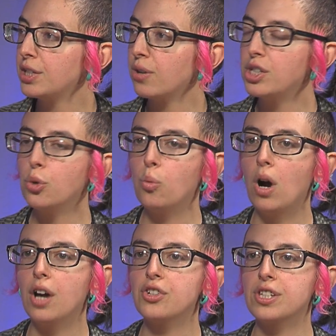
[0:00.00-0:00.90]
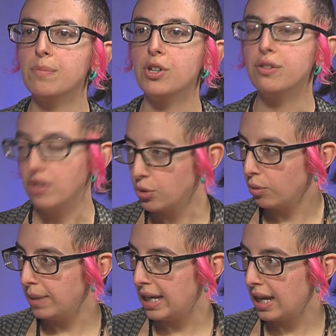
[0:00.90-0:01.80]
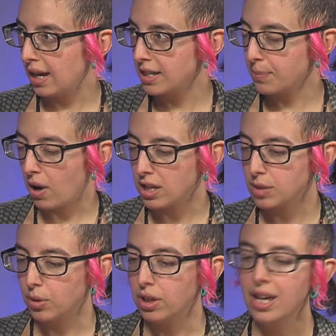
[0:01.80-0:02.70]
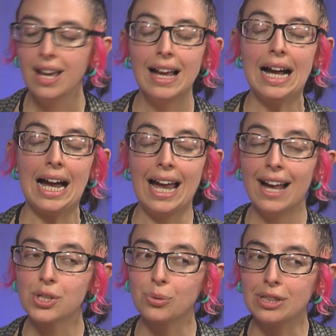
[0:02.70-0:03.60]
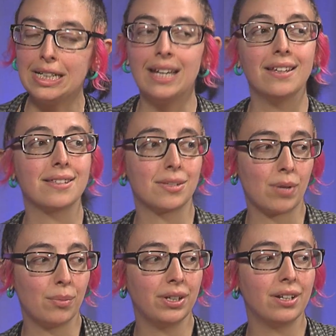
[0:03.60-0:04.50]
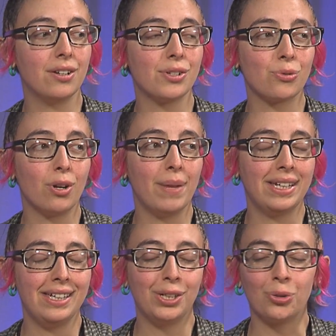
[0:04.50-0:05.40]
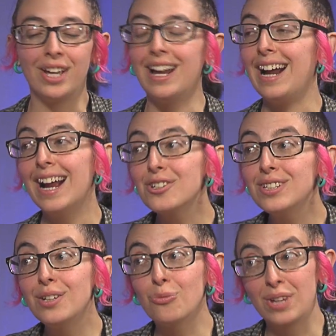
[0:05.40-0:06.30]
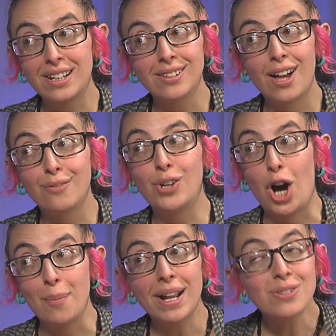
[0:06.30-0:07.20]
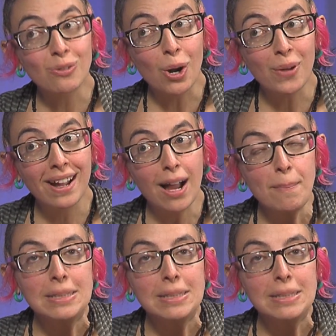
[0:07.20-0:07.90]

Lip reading: I tried to watch as much visual media as possible. I actually, and this is probably going to destroy my geek cred, I actually didn't read a lot of comics growing up.